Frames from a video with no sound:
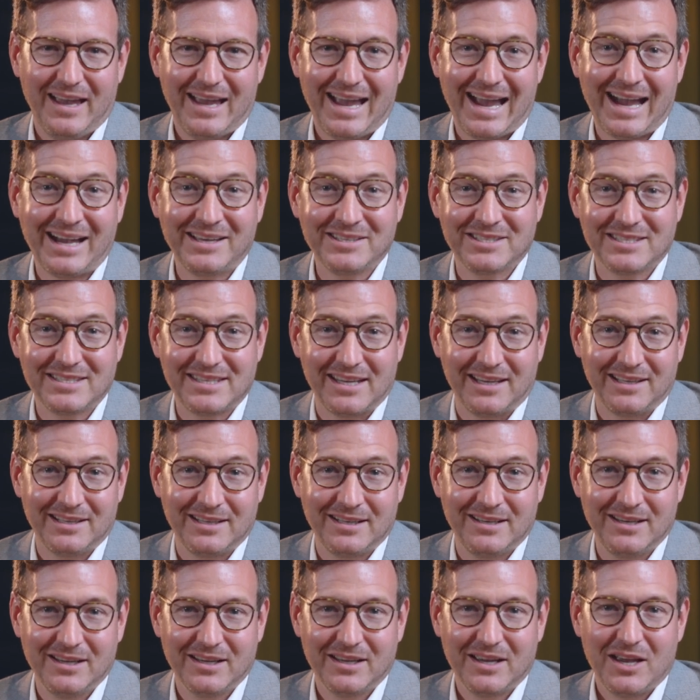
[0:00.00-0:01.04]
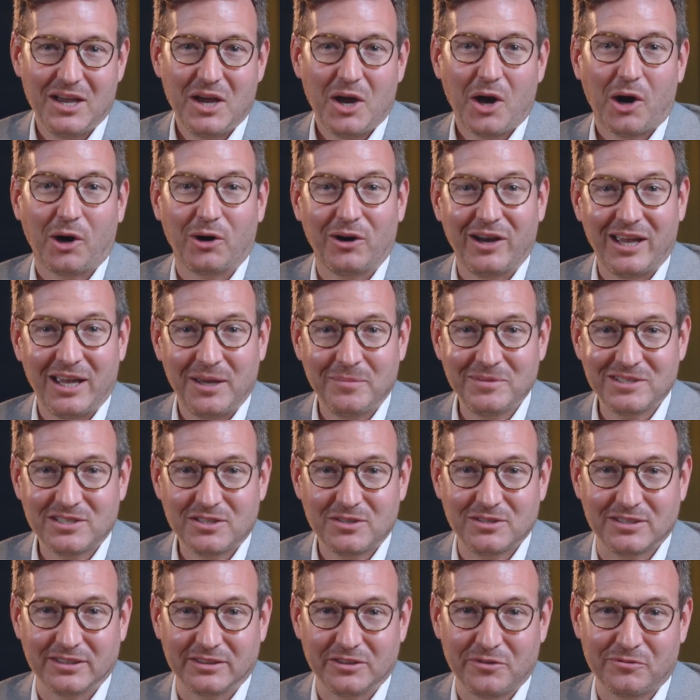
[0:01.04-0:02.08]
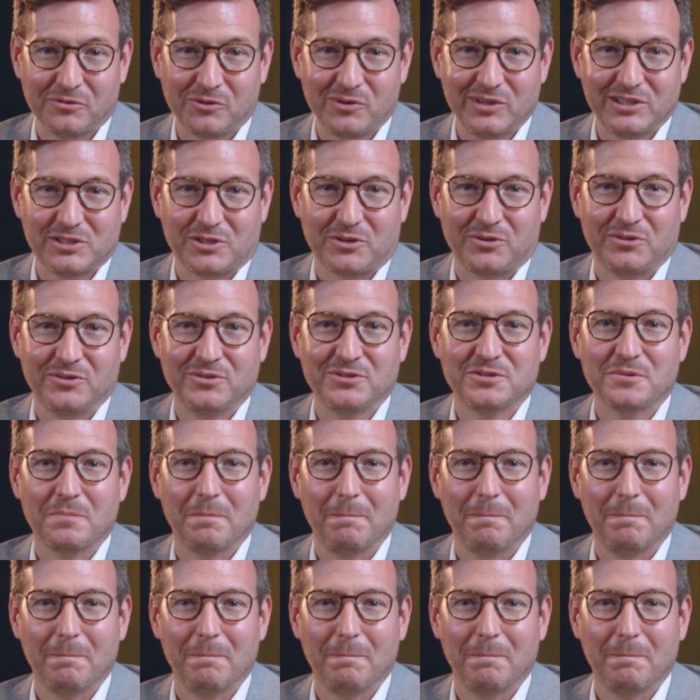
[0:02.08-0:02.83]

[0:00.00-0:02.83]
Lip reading: As stated, our aim is to deliver returns